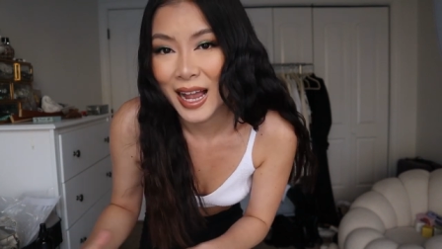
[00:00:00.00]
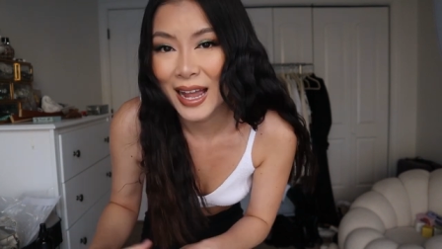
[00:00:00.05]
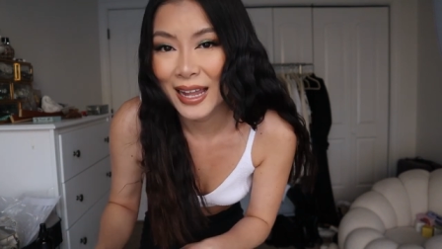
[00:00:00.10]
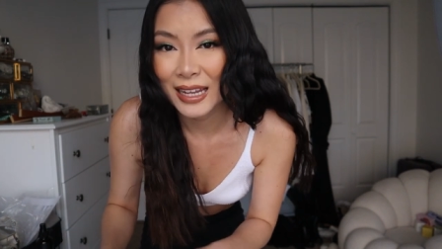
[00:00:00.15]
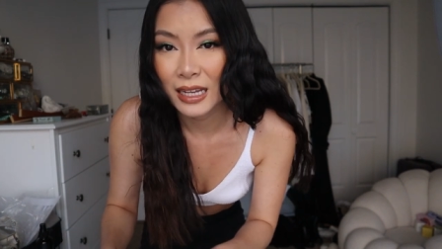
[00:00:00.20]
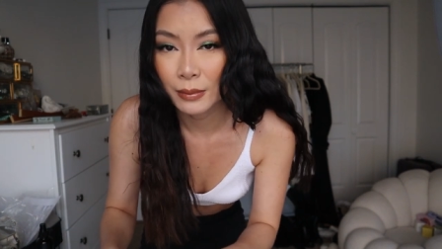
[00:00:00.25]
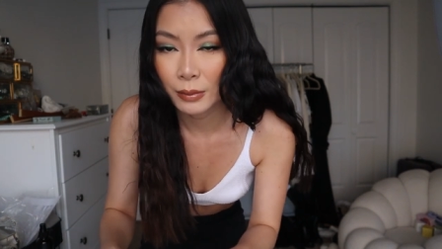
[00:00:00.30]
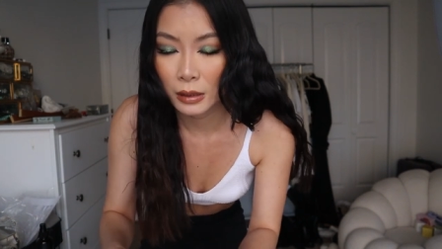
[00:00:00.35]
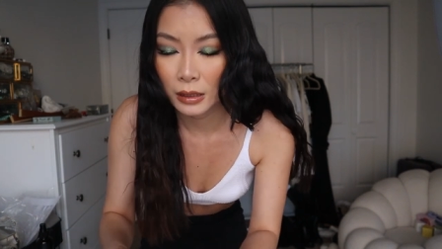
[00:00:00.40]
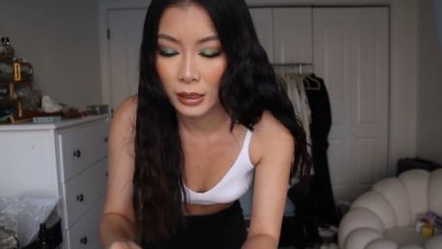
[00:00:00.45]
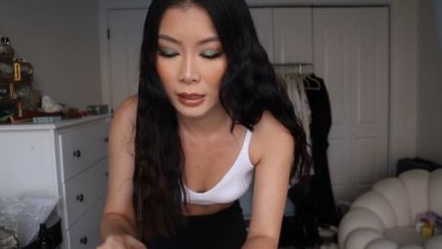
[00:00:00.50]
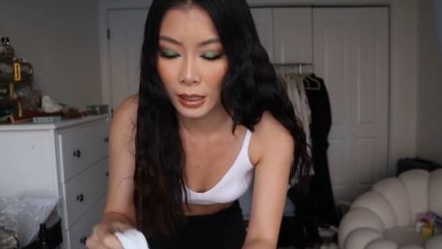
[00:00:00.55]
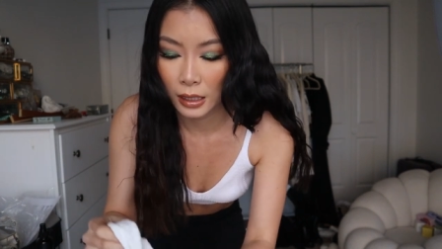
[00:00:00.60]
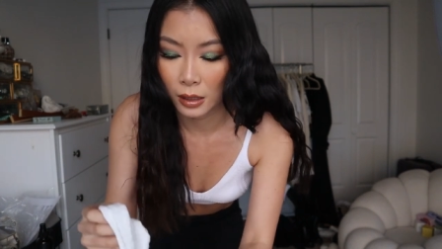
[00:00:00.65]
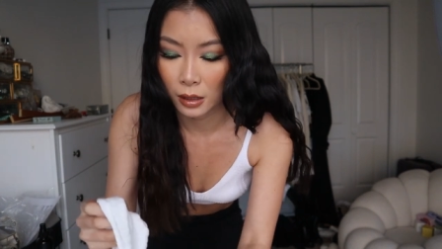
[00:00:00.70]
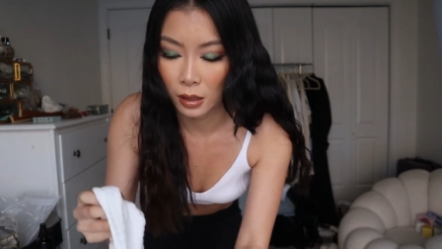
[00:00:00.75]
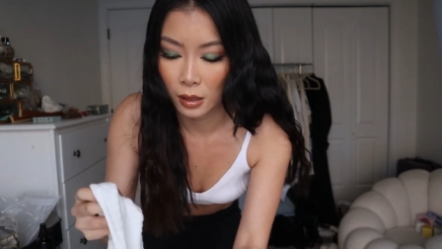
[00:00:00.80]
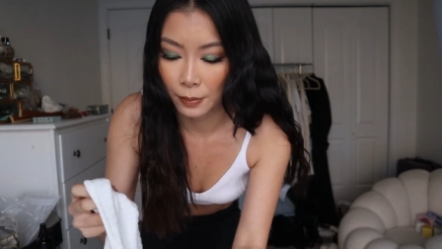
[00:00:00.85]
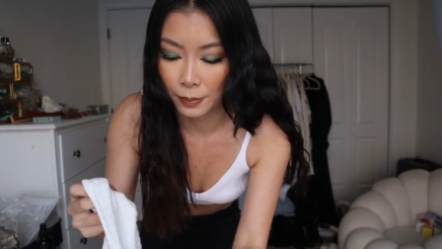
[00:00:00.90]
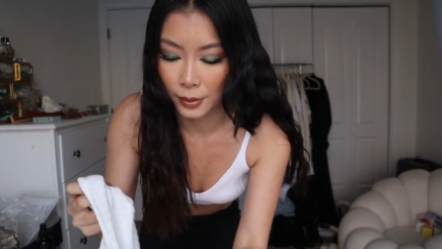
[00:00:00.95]
I am gonna gonna
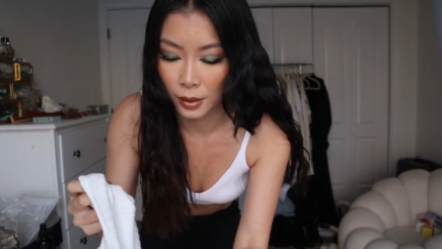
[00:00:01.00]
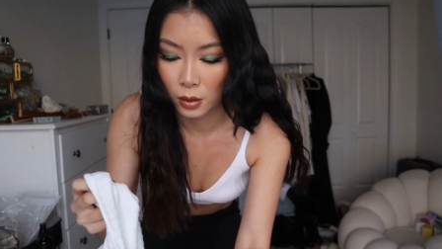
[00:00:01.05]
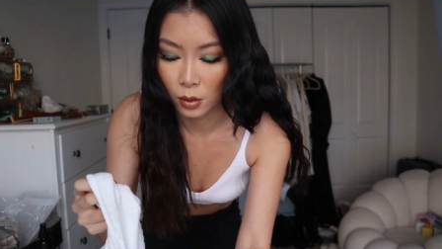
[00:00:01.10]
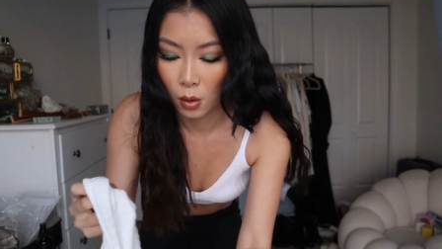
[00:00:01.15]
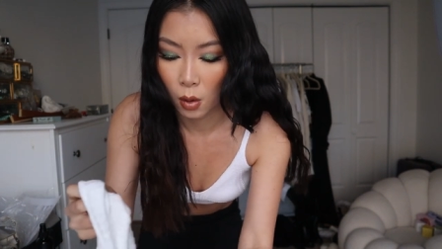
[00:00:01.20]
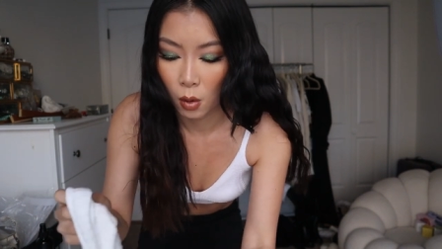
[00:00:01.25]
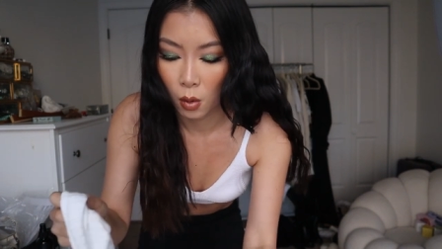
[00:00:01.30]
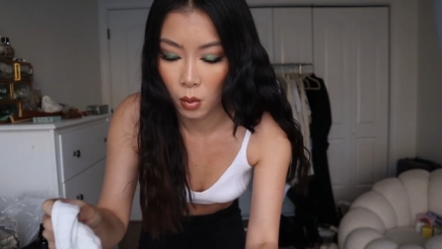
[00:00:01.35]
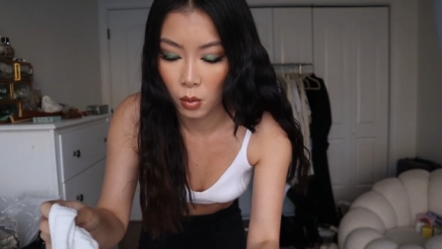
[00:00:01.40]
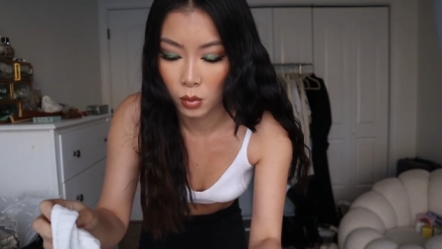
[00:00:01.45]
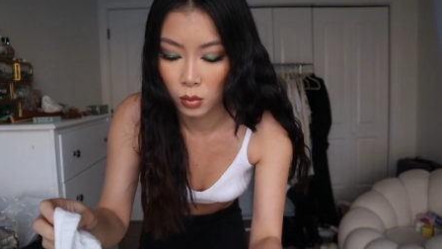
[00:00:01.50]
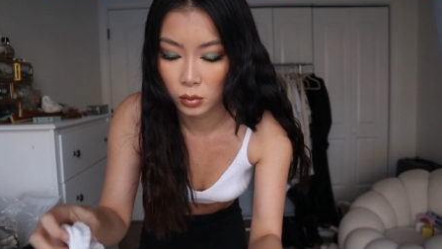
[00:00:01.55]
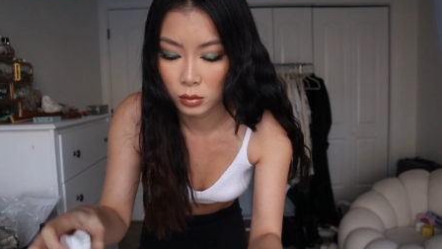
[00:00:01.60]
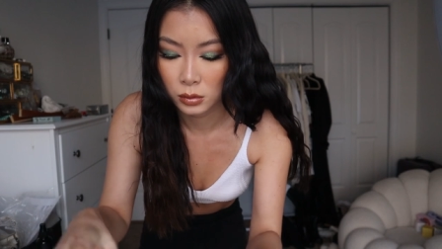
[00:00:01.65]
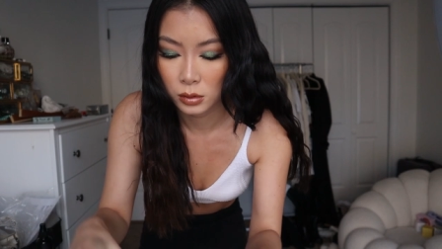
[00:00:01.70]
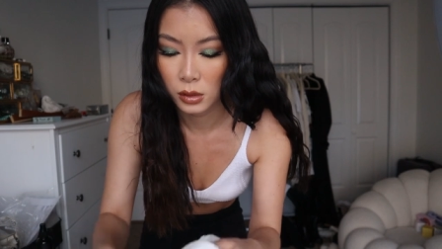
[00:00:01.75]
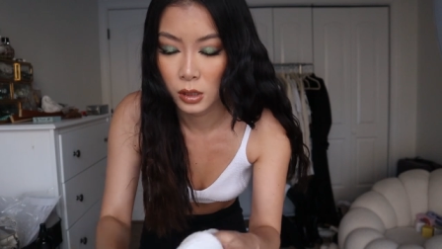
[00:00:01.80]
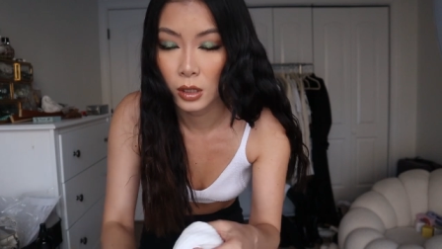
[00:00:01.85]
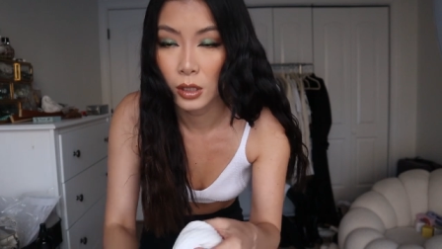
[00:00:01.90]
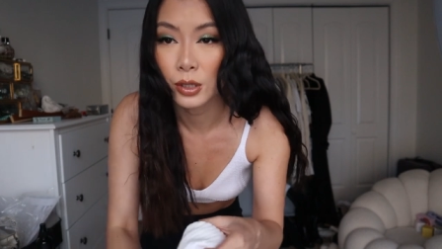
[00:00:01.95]
get a bit
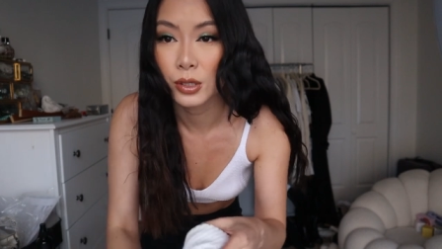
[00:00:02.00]
cold,